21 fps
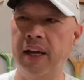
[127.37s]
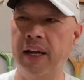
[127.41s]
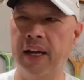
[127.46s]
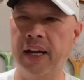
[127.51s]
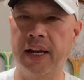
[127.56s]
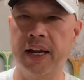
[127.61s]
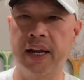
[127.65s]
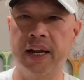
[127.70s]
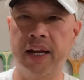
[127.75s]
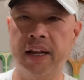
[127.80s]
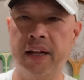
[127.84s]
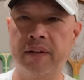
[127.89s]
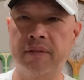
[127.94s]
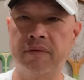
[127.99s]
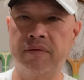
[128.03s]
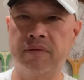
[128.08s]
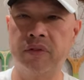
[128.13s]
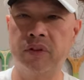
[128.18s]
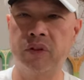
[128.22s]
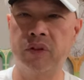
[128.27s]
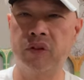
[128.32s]
and
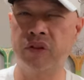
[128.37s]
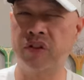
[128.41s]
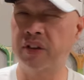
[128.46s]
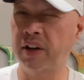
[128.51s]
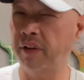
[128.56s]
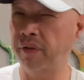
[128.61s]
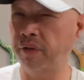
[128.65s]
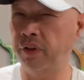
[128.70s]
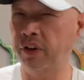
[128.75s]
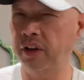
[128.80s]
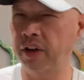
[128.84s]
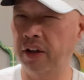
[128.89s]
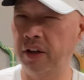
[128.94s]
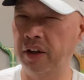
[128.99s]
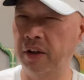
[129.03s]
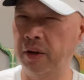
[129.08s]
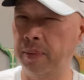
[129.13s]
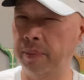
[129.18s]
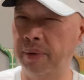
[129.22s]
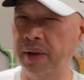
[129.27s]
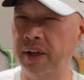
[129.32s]
you're suffering a
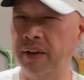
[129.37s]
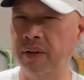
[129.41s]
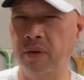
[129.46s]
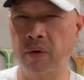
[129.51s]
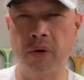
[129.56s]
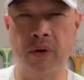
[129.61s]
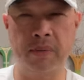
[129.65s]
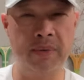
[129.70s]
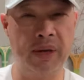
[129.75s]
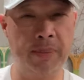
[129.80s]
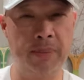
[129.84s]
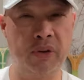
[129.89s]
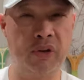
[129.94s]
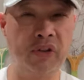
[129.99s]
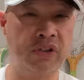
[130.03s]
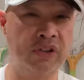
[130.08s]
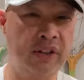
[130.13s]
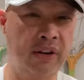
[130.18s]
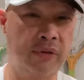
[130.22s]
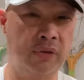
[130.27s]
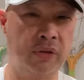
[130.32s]
little bit, or maybe you're
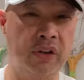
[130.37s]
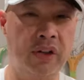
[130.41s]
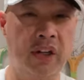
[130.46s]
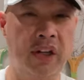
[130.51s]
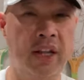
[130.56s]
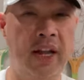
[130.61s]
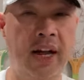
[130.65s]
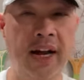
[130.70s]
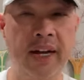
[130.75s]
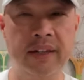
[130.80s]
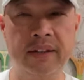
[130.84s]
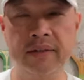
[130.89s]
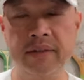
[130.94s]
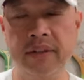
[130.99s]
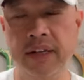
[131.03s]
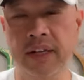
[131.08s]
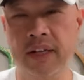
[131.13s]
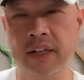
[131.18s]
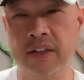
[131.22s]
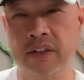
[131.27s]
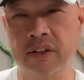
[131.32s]
suffering a lot
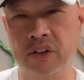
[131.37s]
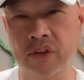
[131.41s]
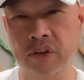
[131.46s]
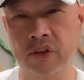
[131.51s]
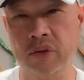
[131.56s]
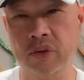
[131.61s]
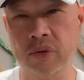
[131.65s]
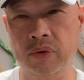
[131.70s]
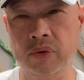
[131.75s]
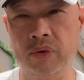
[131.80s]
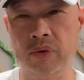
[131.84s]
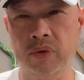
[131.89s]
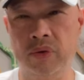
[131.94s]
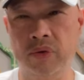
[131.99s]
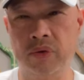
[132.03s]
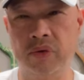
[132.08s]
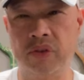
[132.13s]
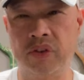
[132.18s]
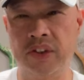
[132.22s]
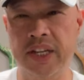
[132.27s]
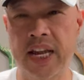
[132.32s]

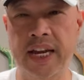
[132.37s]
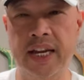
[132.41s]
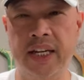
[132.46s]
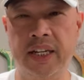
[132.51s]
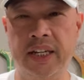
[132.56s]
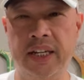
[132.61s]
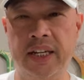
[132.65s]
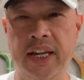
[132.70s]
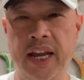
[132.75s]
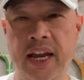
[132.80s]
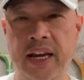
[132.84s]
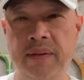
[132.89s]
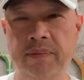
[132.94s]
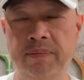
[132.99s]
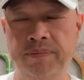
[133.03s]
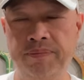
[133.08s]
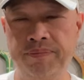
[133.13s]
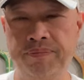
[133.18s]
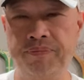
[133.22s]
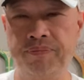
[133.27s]
to stay in the game,